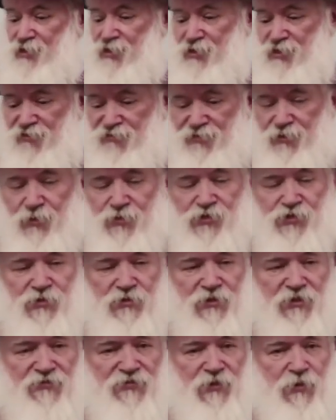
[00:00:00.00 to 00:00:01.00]
so the
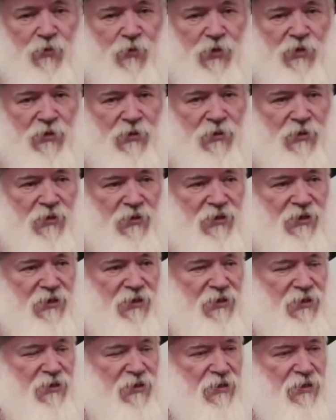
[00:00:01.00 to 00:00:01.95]
future of the world